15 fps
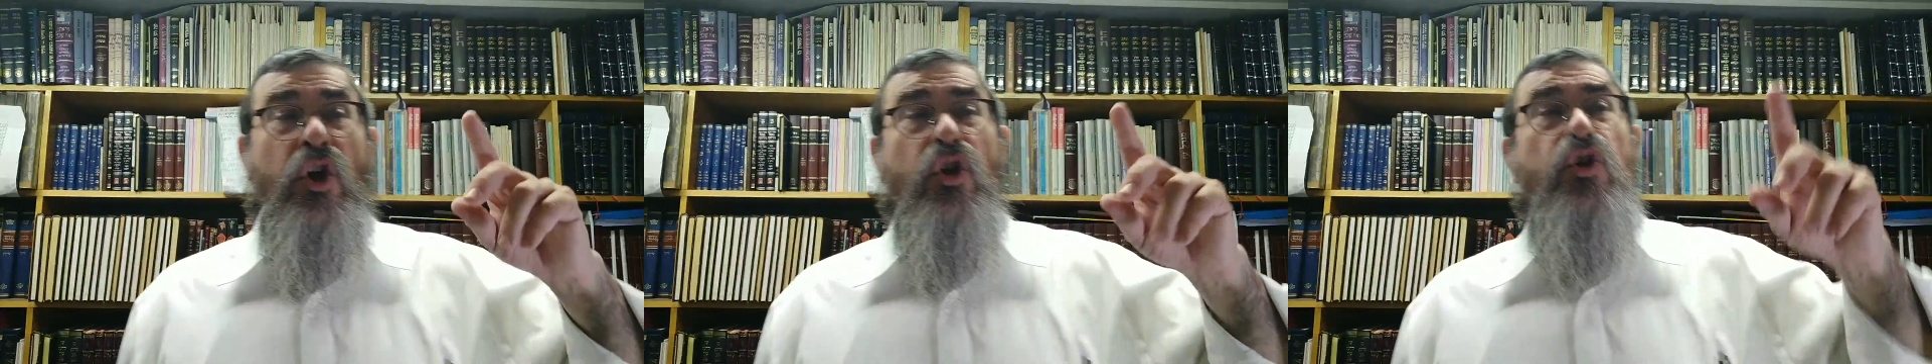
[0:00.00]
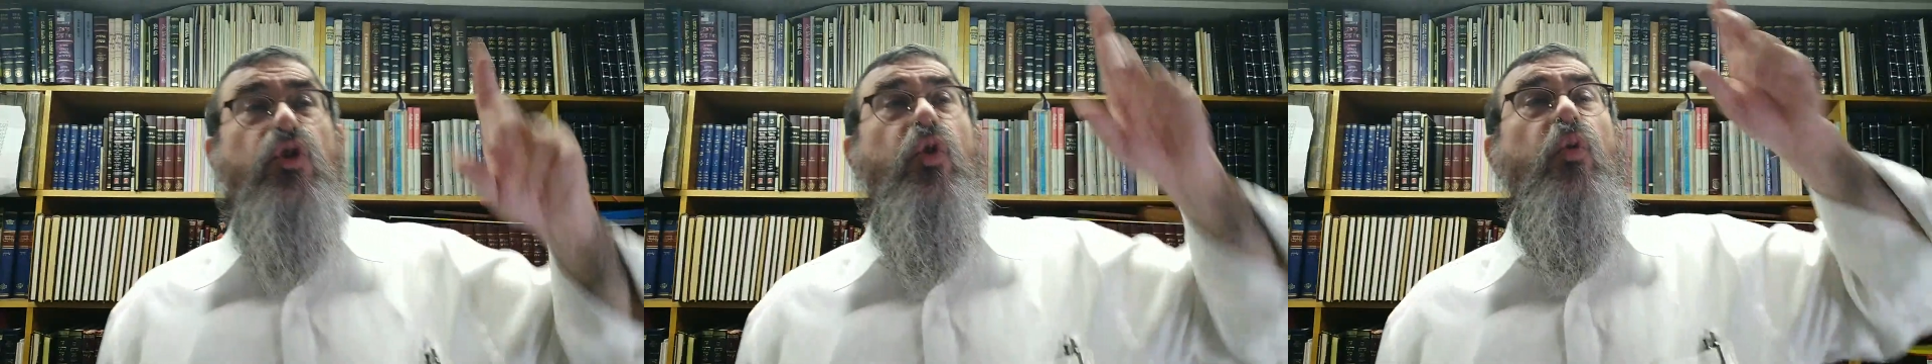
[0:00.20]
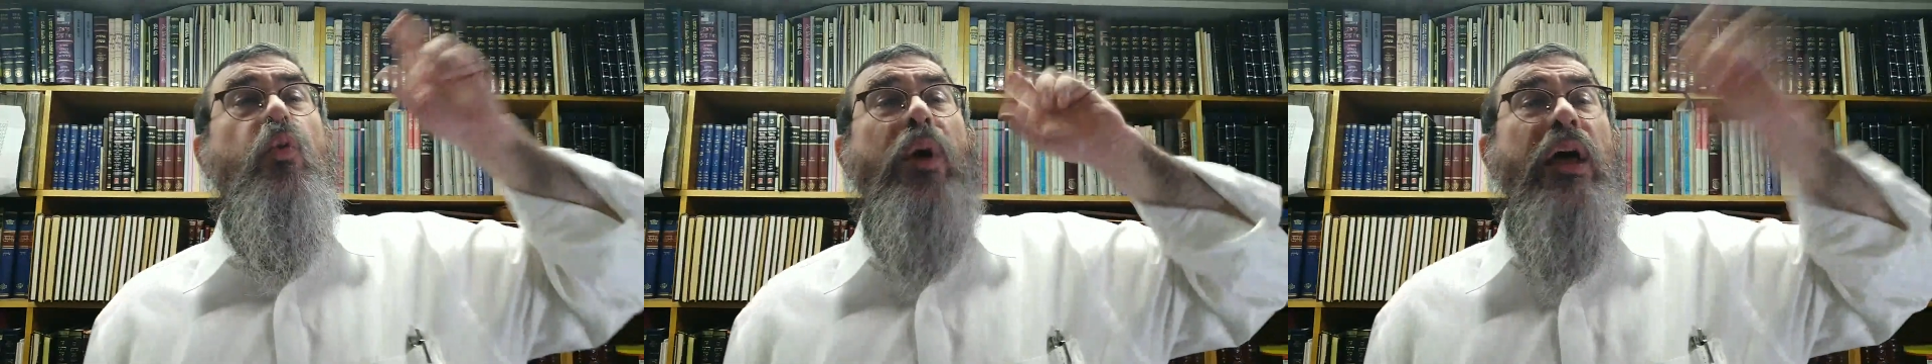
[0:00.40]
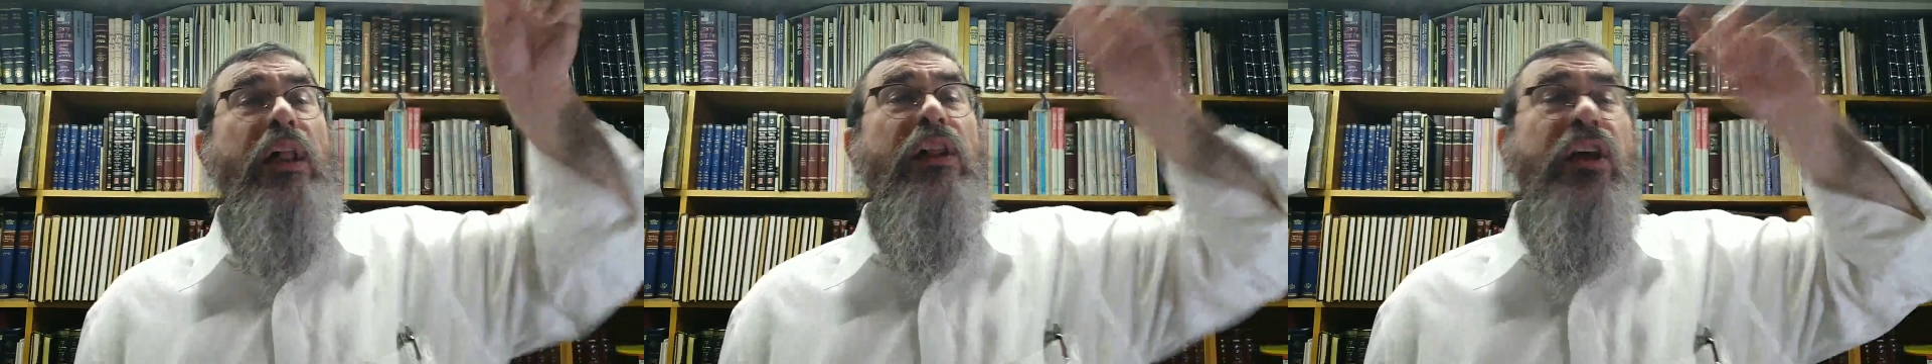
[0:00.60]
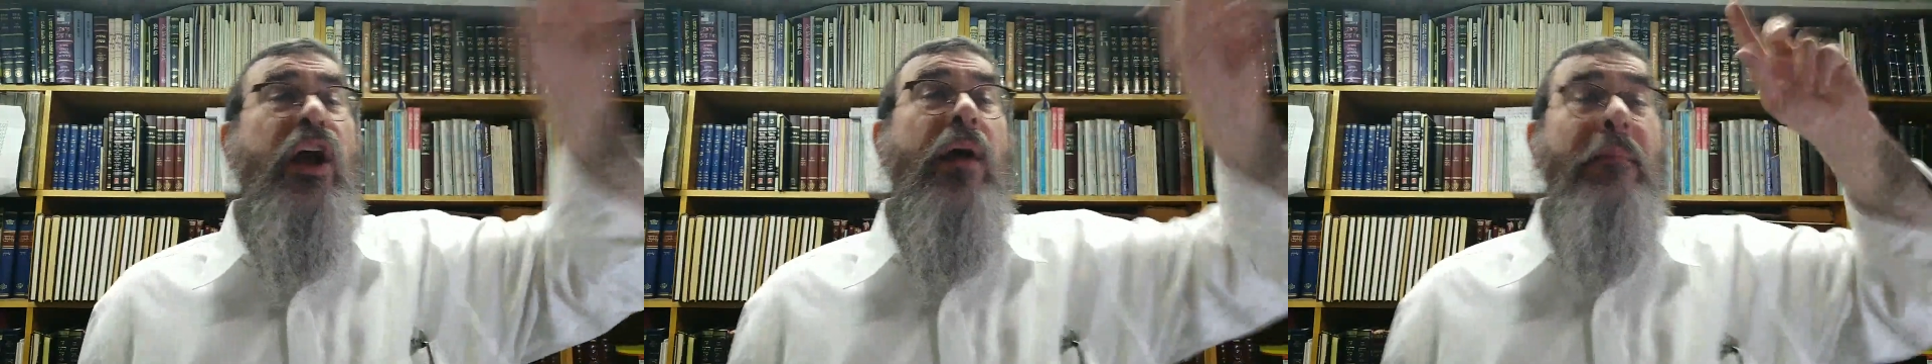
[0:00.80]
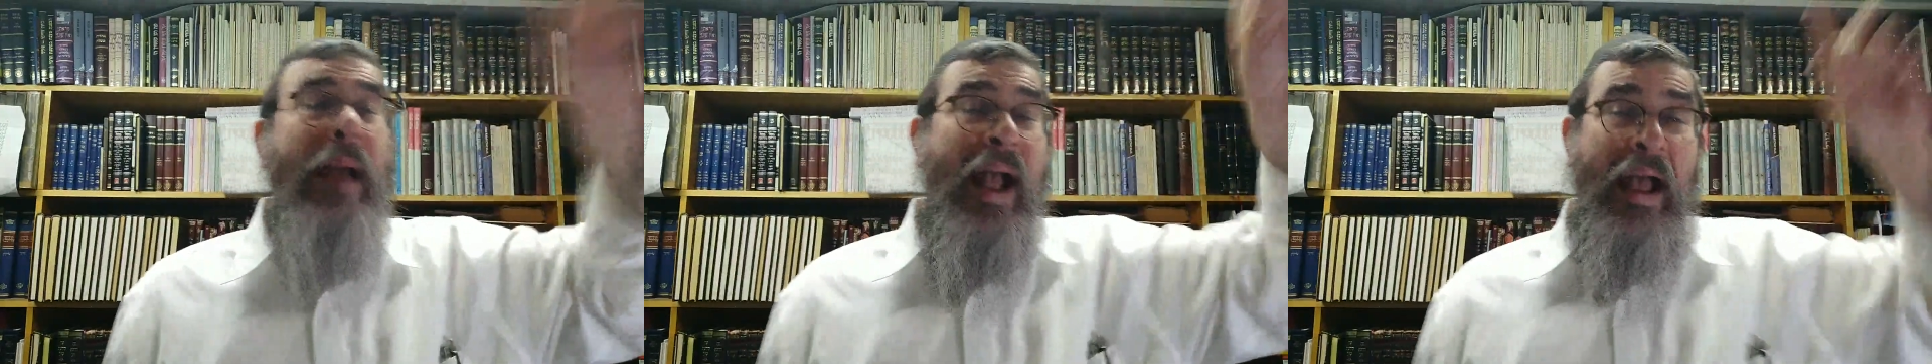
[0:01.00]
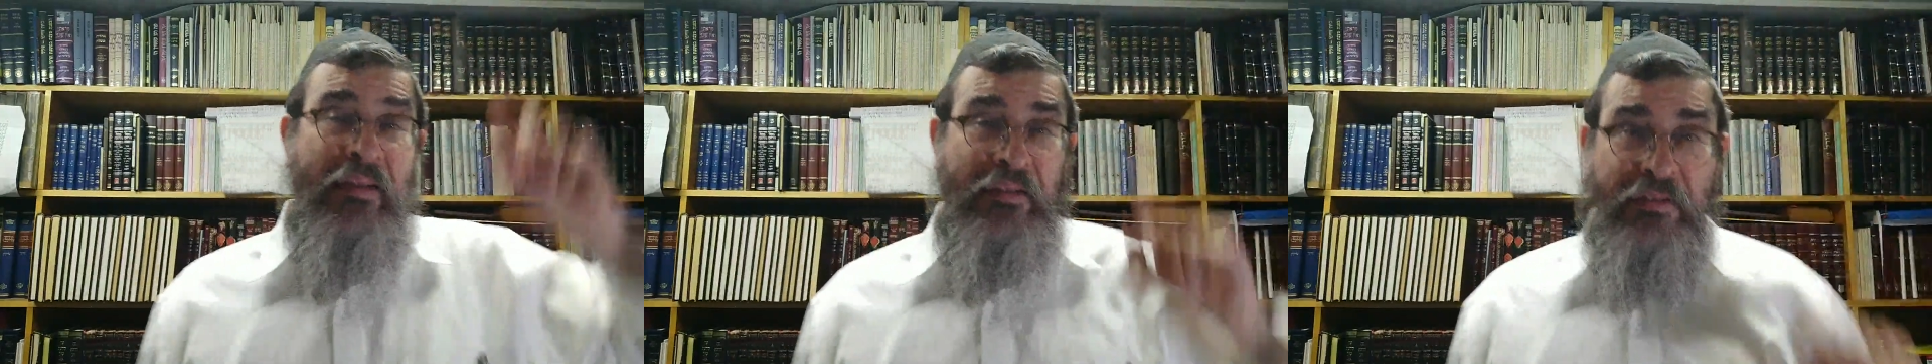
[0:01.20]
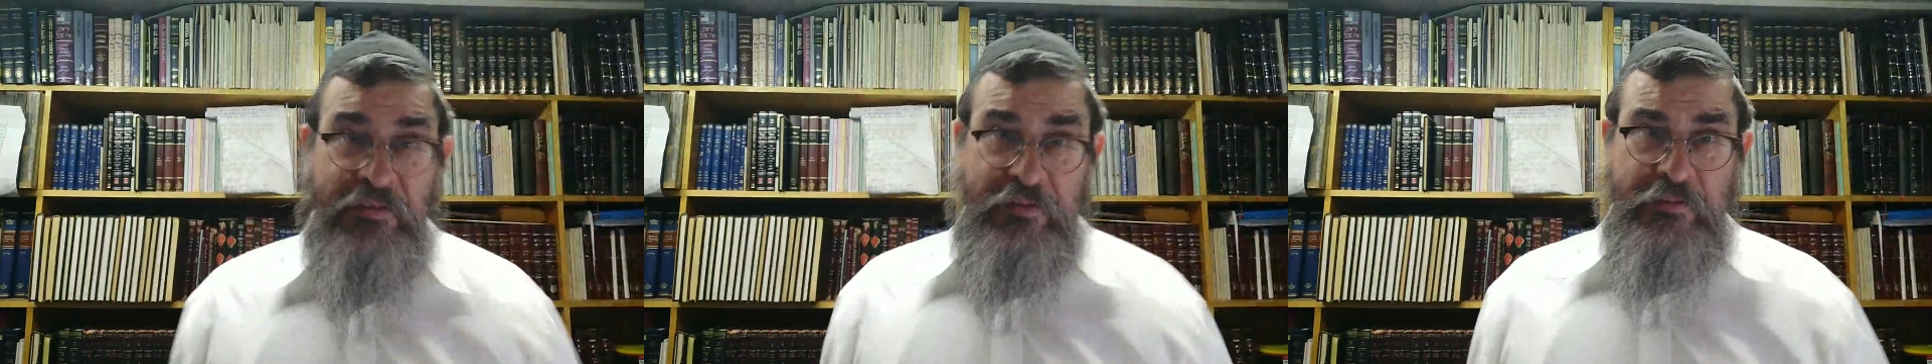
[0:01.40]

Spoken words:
you will command.